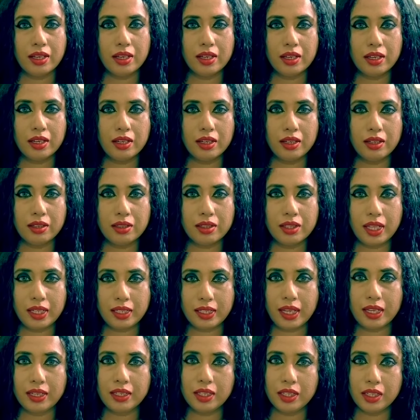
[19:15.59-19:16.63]
that
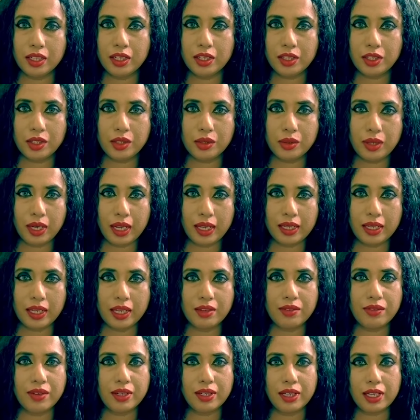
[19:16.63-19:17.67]
can hurt you. Like,
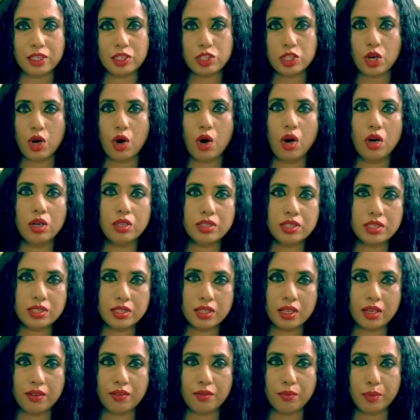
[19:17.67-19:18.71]
if I touch a hot
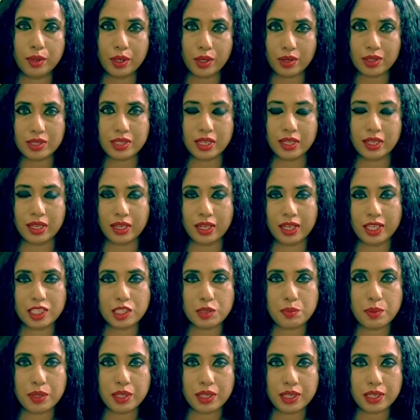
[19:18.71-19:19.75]
stuff, because I can
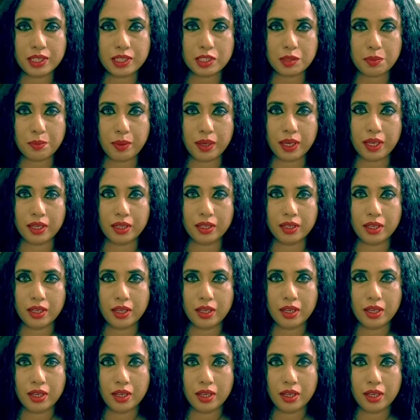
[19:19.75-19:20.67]
experience pain,